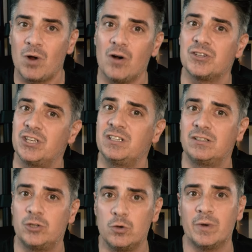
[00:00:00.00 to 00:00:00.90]
cars
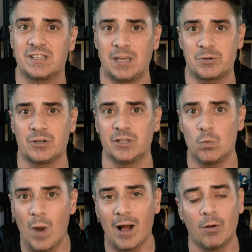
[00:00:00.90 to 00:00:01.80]
did do exceptionally
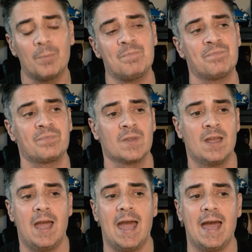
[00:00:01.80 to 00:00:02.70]
well,
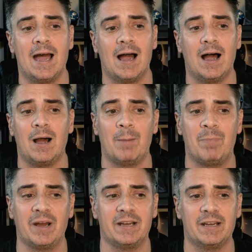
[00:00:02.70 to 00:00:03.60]

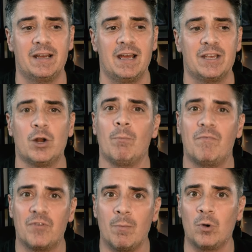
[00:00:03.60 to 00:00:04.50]
but for
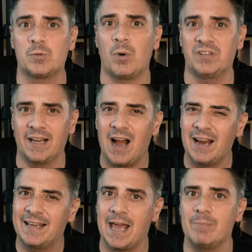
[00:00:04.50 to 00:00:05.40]
the most part, they kind
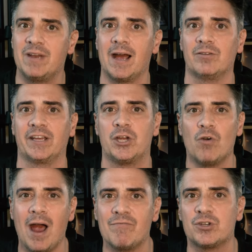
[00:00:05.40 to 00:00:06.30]
of came down. Like your
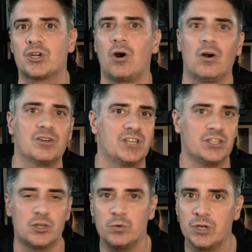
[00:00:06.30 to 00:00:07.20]
average car, say
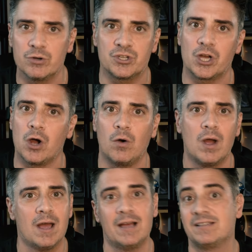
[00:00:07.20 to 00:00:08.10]
2 years ago,
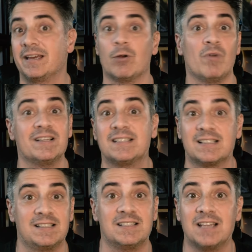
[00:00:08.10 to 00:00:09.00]
say a red
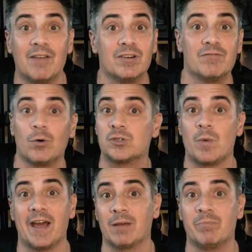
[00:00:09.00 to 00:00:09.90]
67 Volkswagen